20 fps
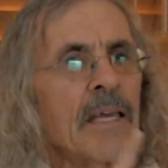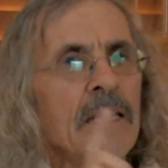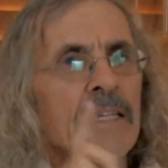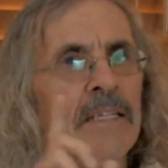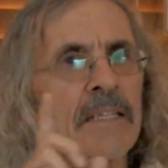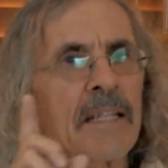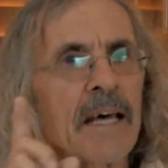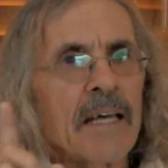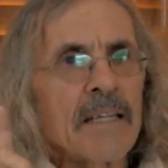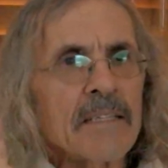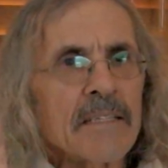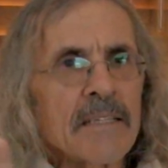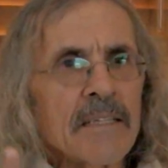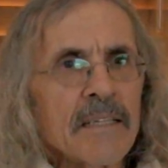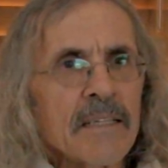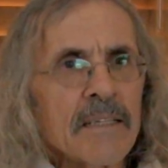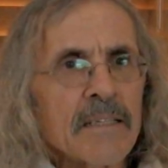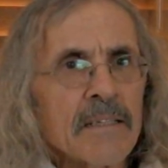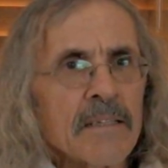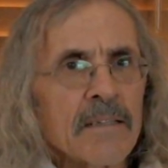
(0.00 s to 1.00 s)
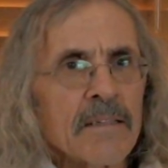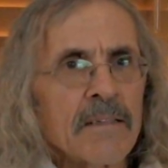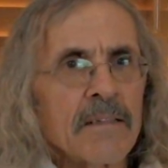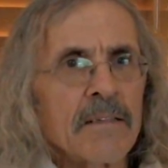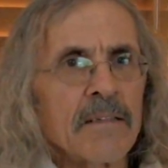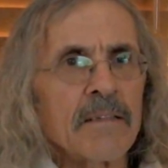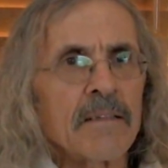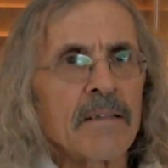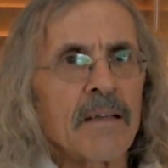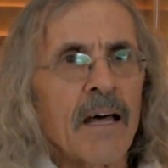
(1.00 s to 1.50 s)
It doesn't,
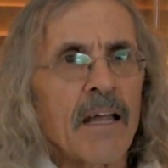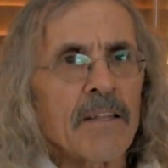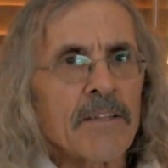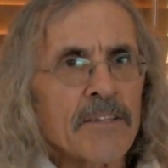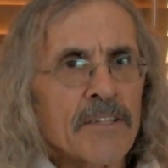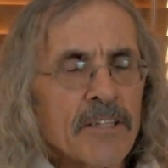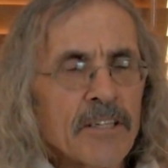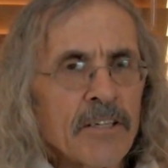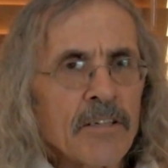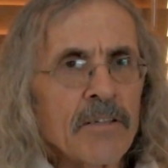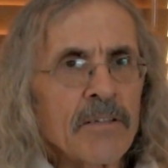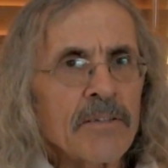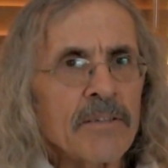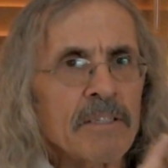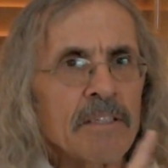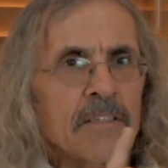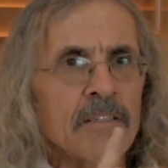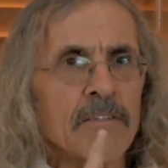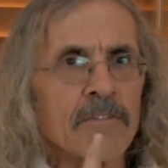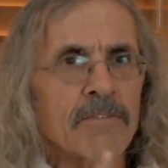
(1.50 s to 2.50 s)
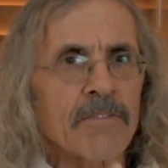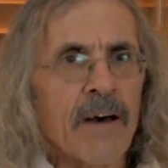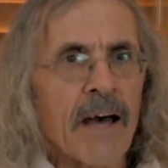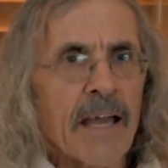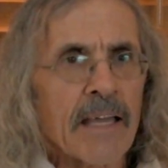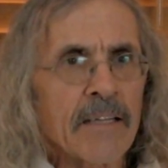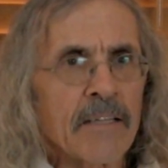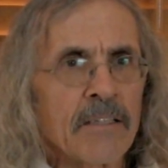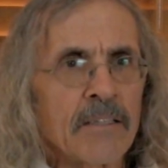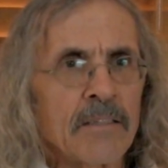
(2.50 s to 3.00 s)
until this
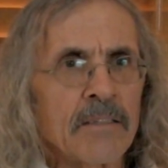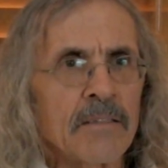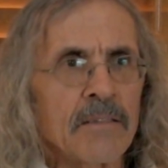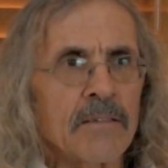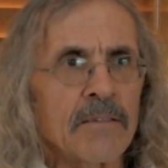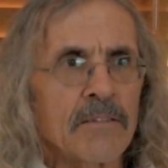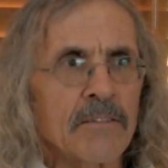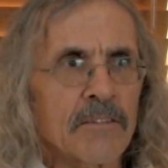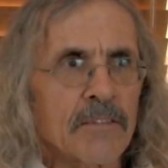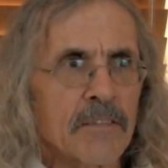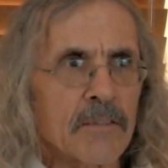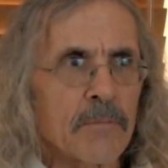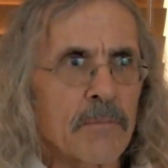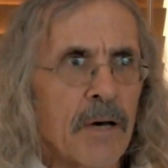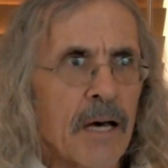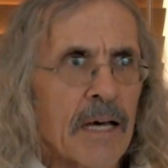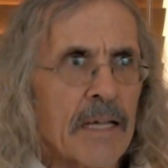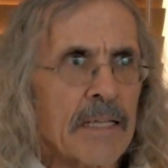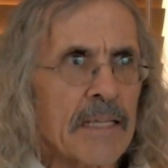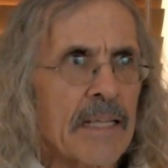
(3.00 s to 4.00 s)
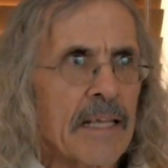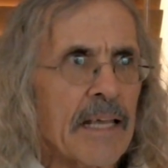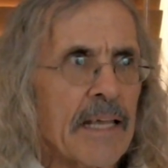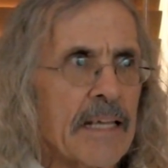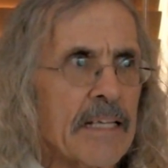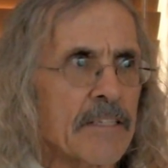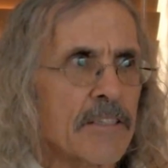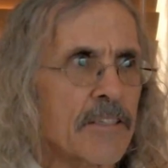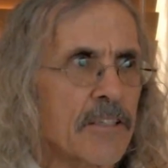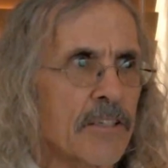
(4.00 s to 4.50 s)
final samadhi
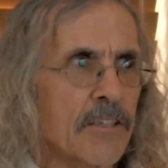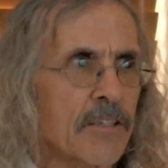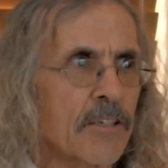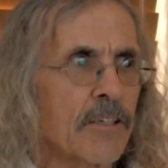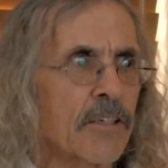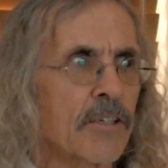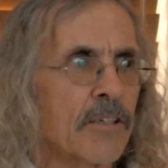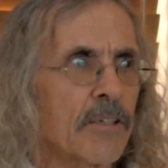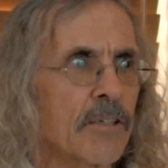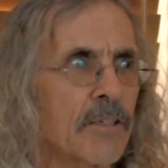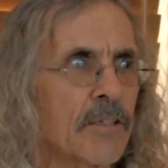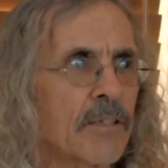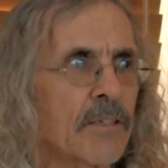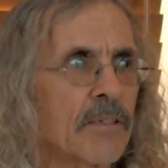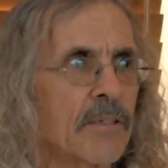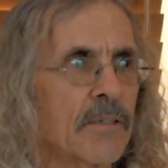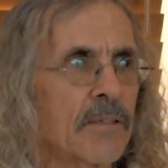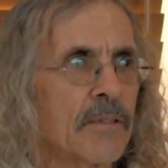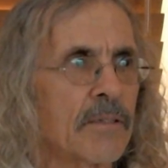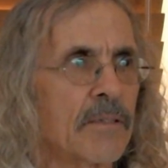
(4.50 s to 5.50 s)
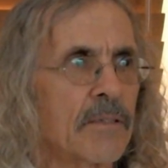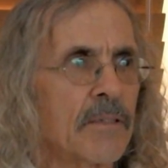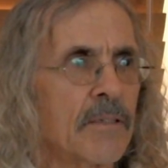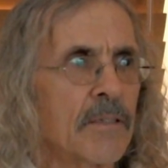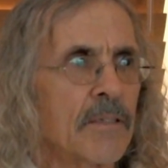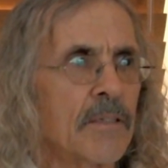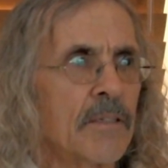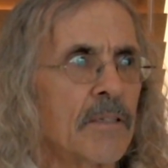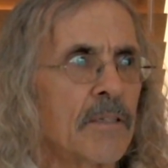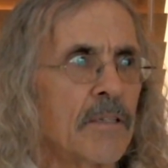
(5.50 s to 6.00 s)
has occurred,
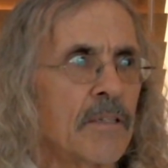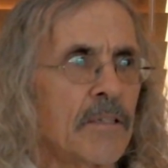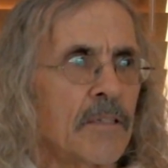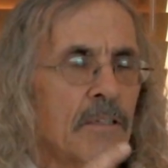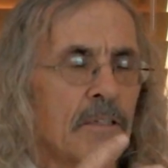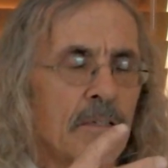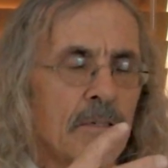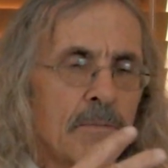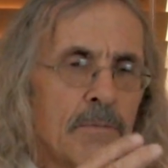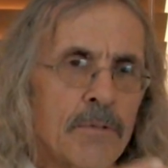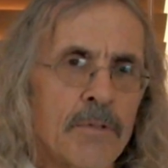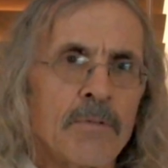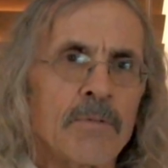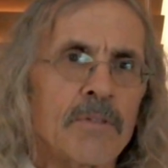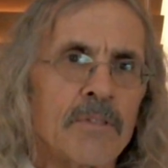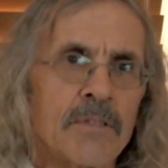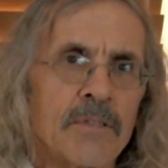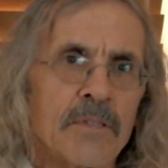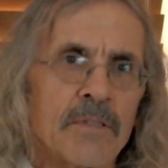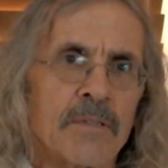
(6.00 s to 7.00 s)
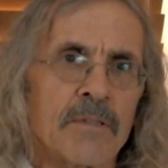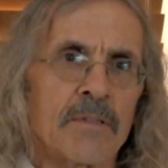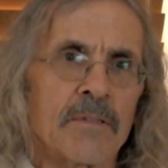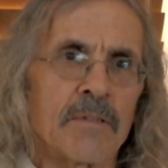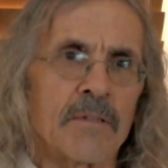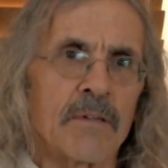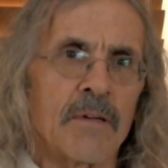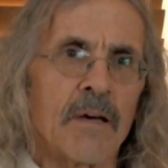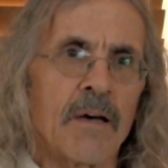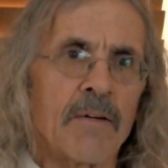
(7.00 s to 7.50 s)
the root
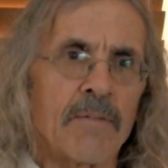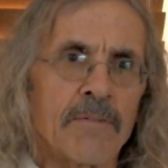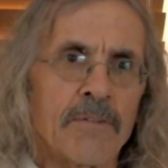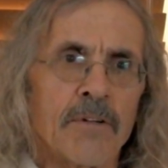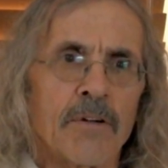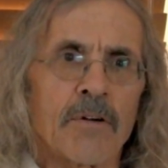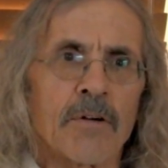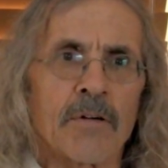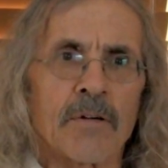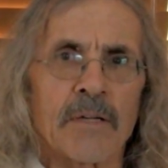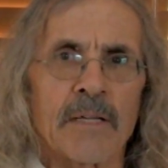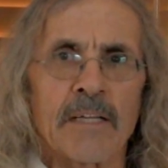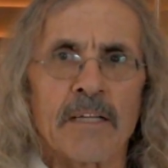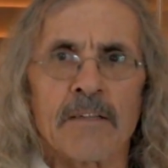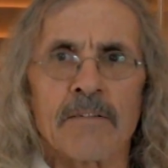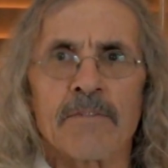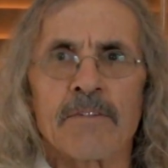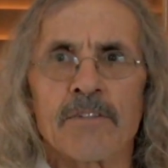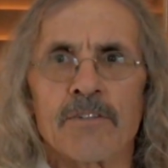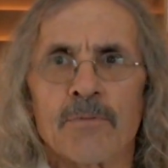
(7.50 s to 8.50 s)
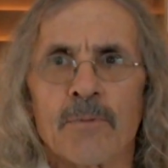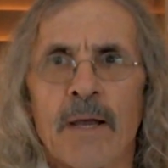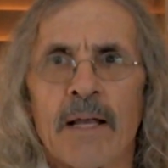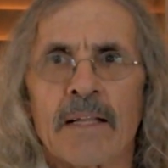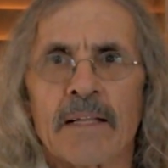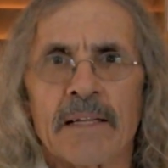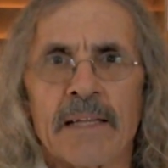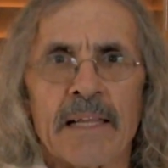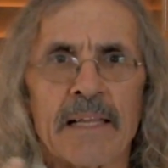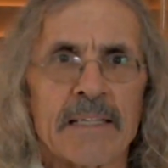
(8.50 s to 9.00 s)
of your
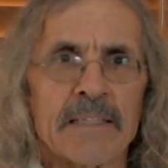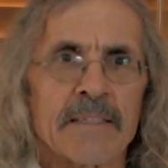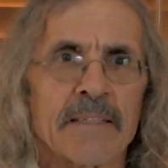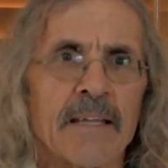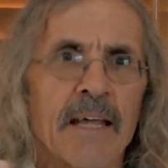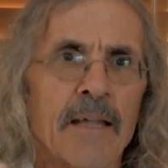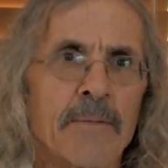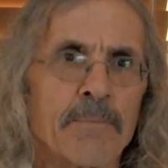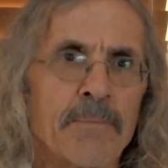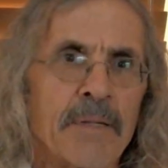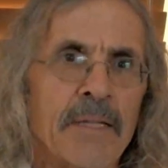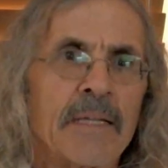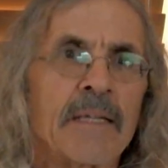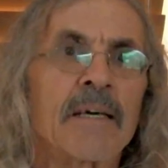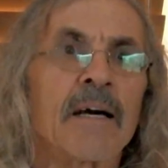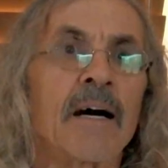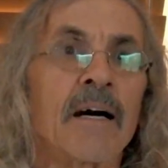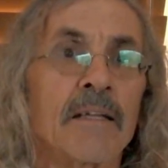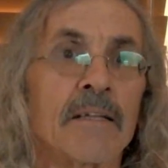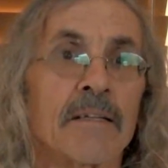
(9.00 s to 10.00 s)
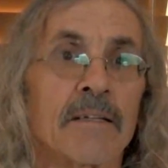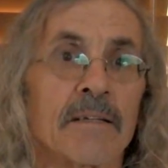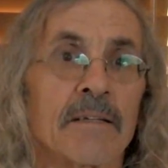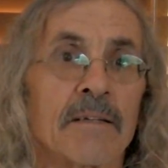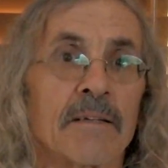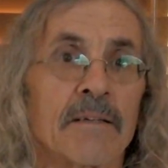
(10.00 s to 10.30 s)
individuality has not been cut.